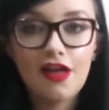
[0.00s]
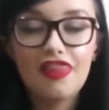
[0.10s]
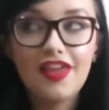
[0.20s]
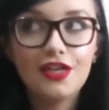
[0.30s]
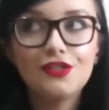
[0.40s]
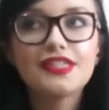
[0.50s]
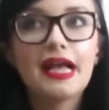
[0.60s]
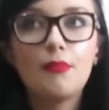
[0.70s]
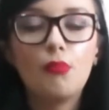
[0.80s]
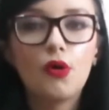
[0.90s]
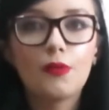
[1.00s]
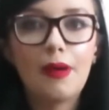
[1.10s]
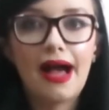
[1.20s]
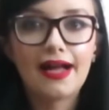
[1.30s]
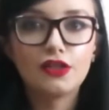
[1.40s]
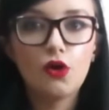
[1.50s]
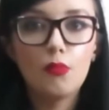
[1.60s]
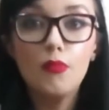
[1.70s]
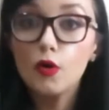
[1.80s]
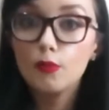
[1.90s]
I think you say it mukbang,
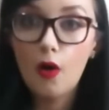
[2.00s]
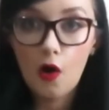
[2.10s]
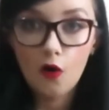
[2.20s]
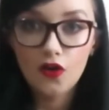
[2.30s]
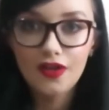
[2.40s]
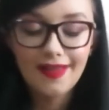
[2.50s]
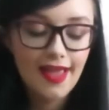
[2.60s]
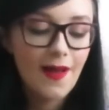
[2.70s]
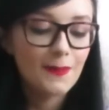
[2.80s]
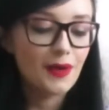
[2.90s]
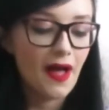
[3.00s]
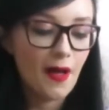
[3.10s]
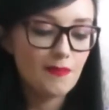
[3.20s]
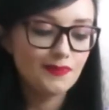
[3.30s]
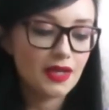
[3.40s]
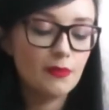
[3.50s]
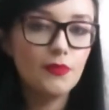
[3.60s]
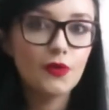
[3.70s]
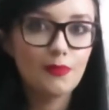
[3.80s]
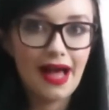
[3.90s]
not mukbang, but a
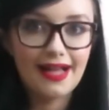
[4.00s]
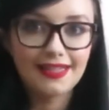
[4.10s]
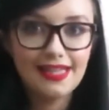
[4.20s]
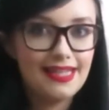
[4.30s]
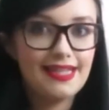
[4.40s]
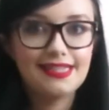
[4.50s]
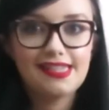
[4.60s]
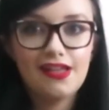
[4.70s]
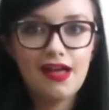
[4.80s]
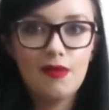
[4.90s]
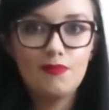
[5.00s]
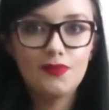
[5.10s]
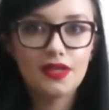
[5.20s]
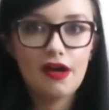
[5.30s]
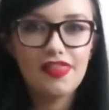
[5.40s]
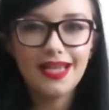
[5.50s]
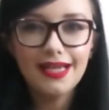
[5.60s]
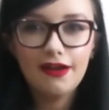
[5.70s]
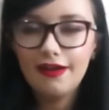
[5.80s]
mukbang is I think